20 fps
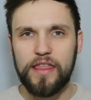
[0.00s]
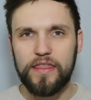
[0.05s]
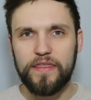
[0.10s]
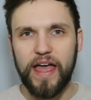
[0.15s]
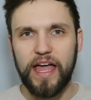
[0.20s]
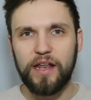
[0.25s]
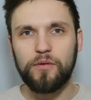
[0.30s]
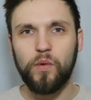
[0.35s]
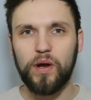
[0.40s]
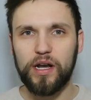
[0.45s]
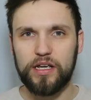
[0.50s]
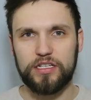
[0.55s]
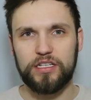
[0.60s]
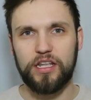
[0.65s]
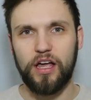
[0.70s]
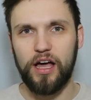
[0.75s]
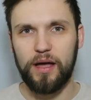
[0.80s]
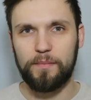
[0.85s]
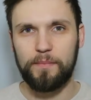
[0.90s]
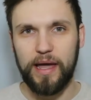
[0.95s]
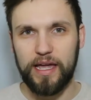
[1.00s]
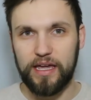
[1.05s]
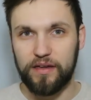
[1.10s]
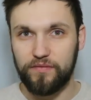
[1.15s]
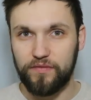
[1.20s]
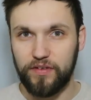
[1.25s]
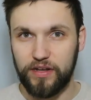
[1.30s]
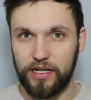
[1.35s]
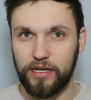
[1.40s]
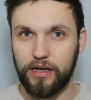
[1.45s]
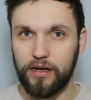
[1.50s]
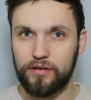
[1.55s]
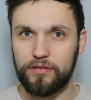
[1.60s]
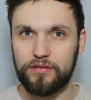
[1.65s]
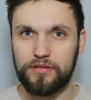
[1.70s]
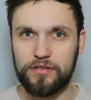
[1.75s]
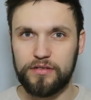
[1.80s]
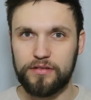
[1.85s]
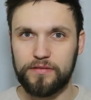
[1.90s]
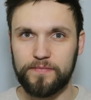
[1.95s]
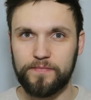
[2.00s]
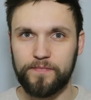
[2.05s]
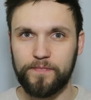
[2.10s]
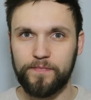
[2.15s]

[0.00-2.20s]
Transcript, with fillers: Then when I started making videos,